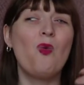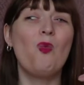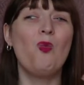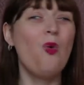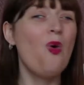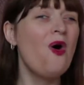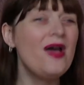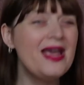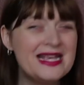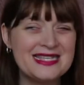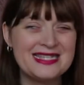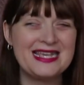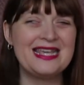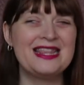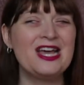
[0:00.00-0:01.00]
what
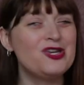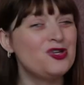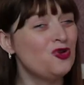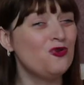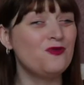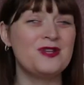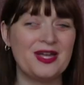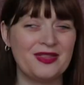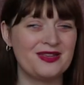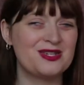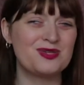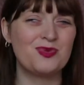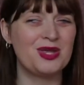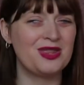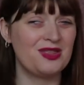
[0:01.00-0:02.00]
is it that you've done
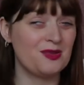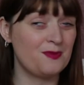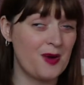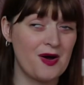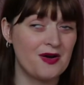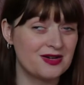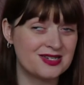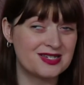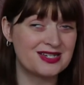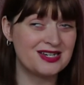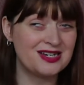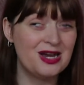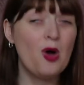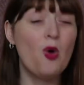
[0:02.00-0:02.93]
this with in the past?